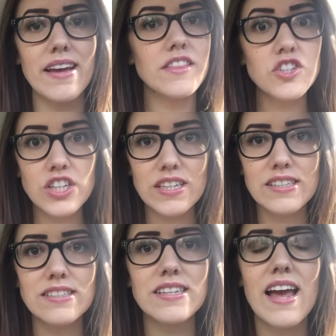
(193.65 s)
And the
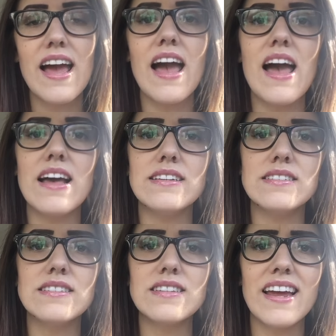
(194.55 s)
cheese
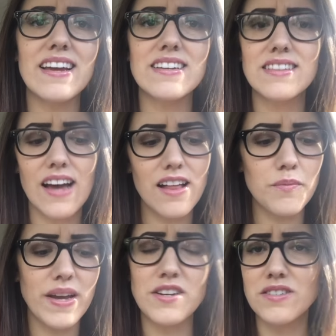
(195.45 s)
and like the
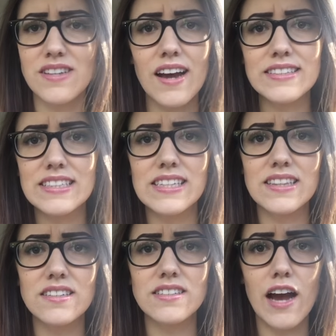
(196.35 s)
jalapenos and the onions, like
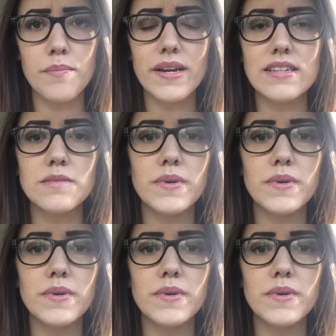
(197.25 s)
little toppings.